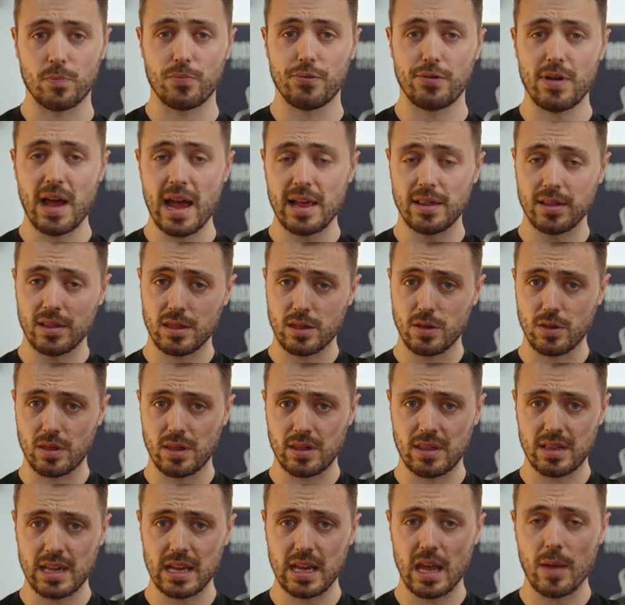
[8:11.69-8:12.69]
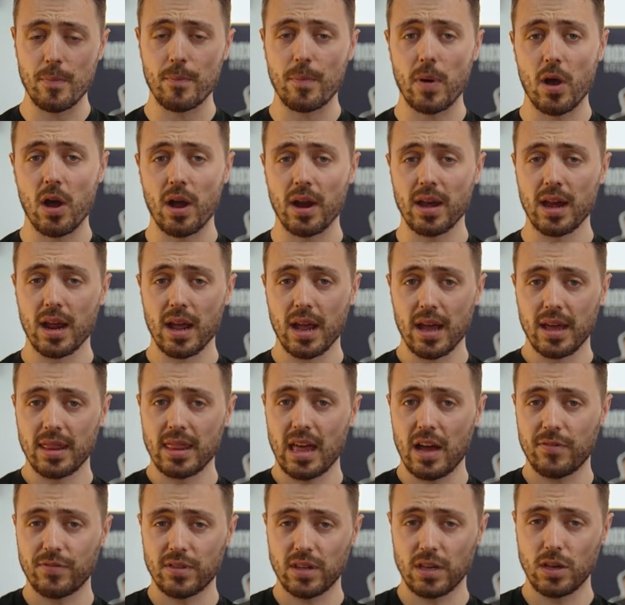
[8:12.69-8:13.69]
press through the sticking point,
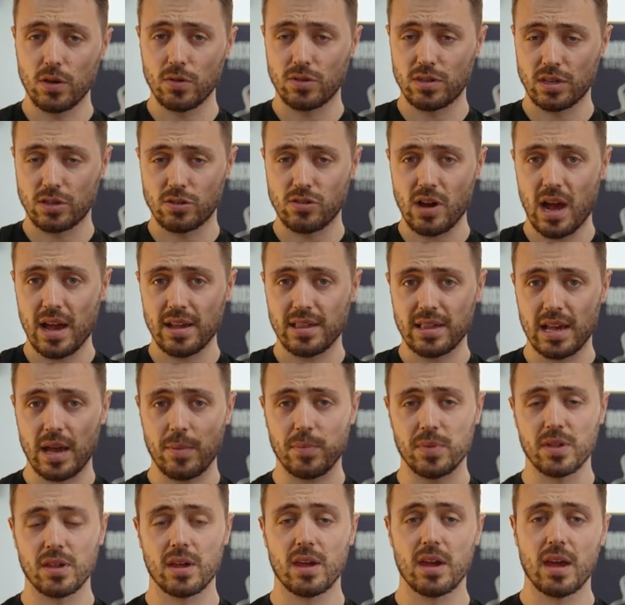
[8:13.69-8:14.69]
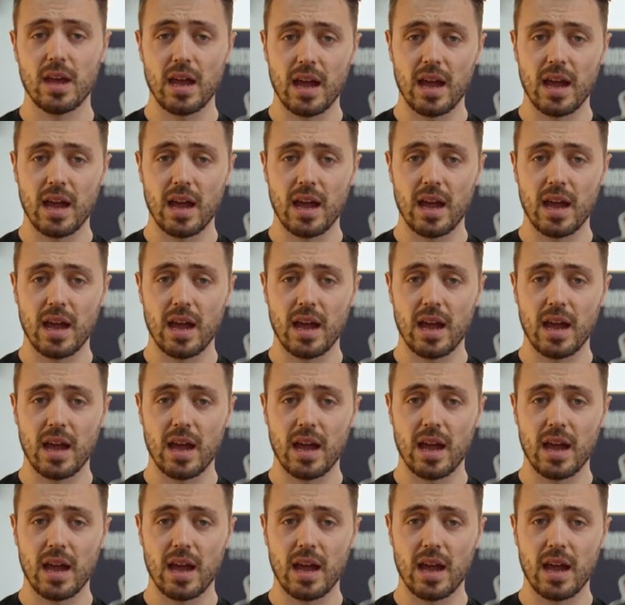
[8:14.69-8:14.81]
they have to use the triceps.